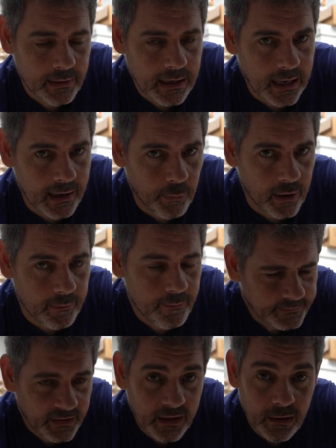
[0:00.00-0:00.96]
I
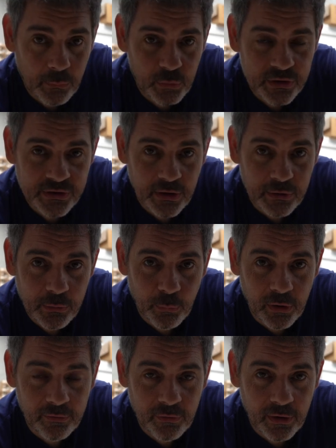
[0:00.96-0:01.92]
want to show you
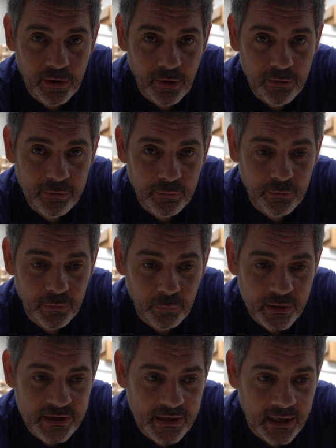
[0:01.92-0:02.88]
what I've got to go through to
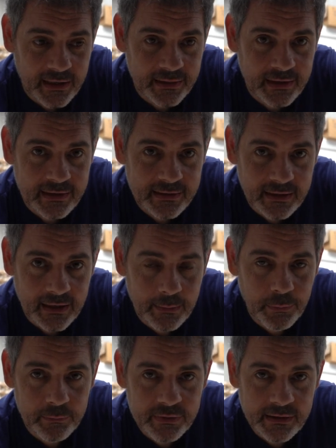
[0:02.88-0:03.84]
rejacket these to
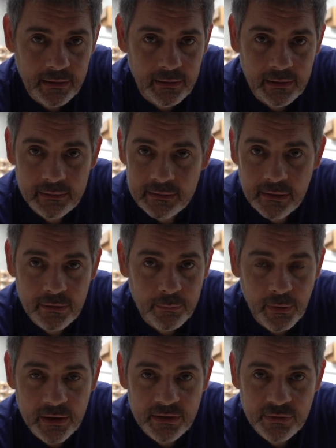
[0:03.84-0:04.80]
keep them selling. So to
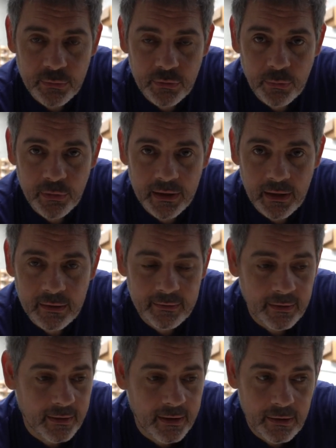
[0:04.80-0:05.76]
make sure that we get
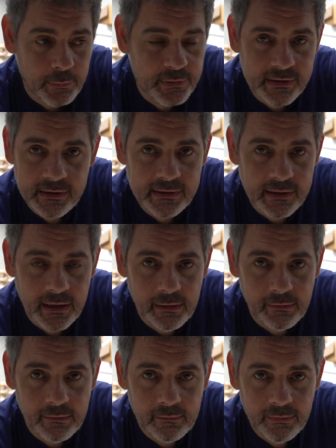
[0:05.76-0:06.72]
100%
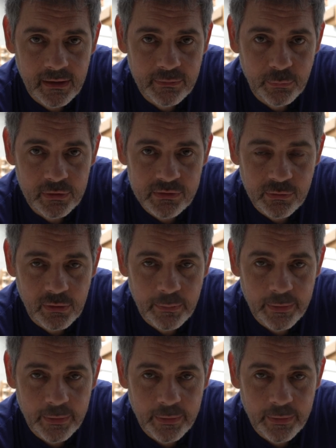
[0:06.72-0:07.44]
sales, that's what it's all